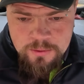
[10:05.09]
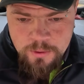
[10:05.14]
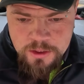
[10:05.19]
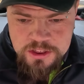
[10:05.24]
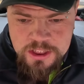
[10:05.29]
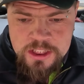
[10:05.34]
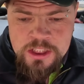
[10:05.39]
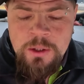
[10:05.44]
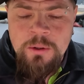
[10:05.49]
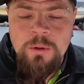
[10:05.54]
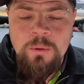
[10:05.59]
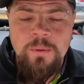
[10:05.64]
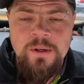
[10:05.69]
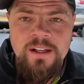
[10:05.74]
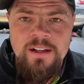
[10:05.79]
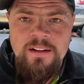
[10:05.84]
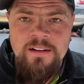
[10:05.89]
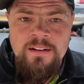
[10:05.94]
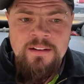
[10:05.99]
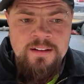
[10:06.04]
which I know it
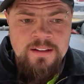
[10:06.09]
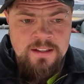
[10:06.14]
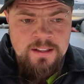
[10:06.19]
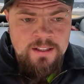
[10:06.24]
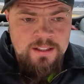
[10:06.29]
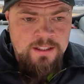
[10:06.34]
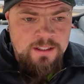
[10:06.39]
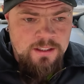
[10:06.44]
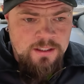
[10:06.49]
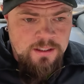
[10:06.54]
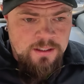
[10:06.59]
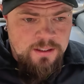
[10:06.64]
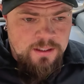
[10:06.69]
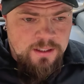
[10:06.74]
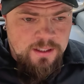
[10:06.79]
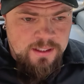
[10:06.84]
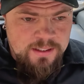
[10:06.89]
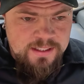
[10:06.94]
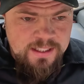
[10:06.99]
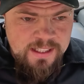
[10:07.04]
will,
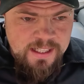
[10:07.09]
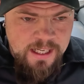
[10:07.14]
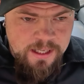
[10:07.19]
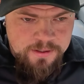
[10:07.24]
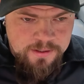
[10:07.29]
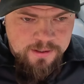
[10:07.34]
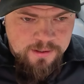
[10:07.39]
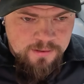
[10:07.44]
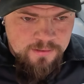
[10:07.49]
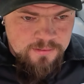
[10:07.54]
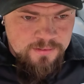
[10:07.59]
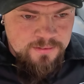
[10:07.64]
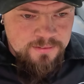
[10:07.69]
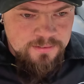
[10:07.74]
and get out of here.